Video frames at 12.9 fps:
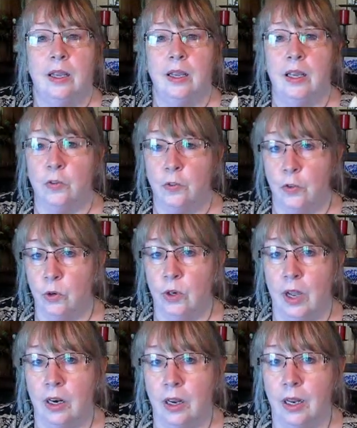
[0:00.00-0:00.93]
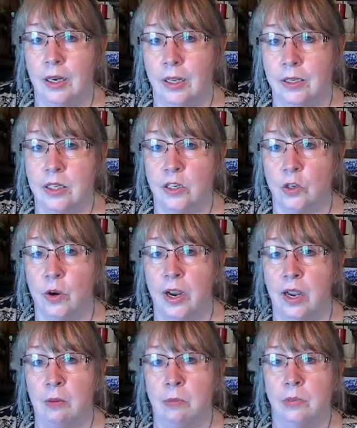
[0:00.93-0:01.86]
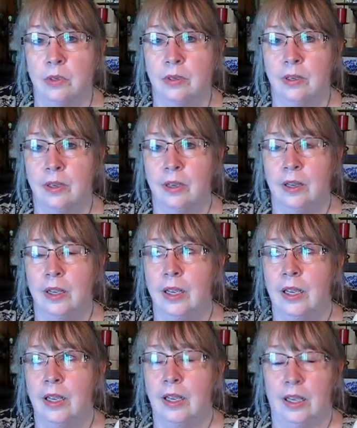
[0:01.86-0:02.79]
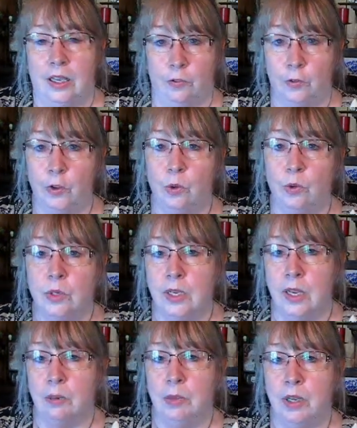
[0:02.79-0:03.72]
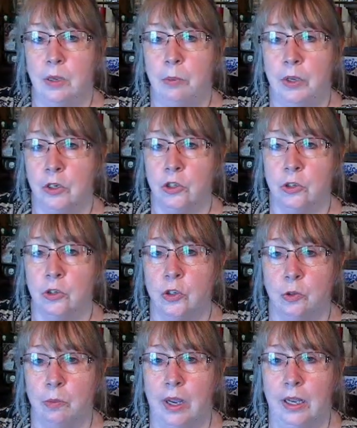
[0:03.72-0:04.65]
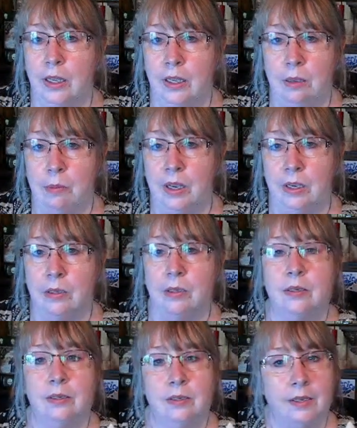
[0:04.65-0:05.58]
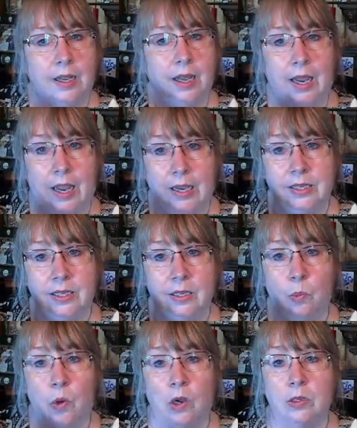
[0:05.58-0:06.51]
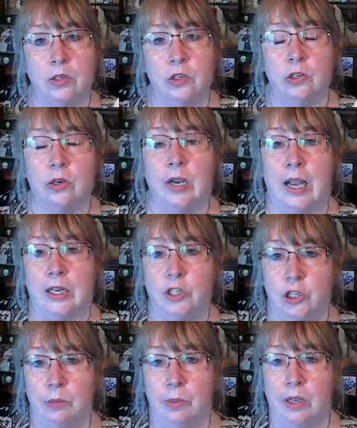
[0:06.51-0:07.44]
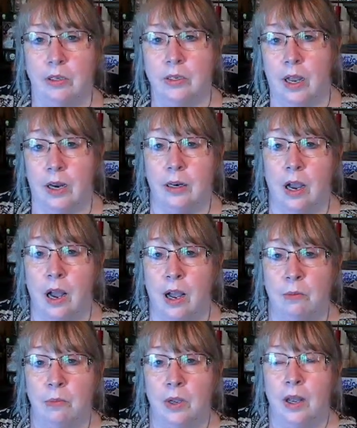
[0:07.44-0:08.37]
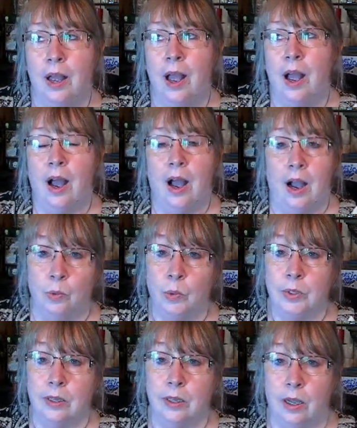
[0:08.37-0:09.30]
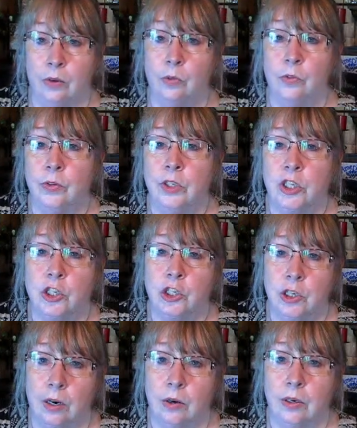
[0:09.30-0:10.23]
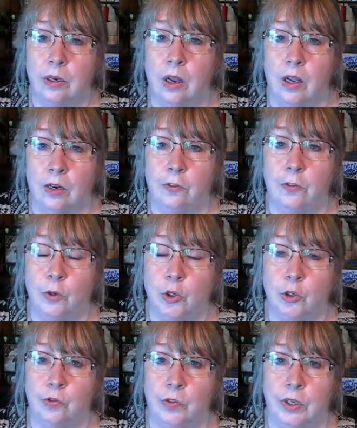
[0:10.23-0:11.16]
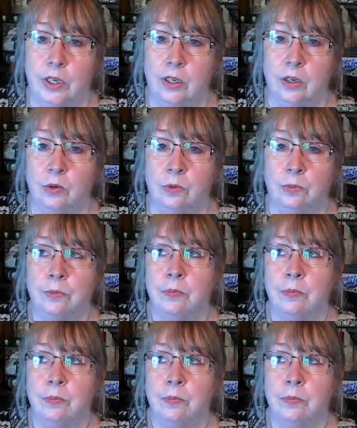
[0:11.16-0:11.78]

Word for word: If you're not on Instagram, if you send me a picture to my email, acwahlster at gmail.com, I would love to share it on a future video.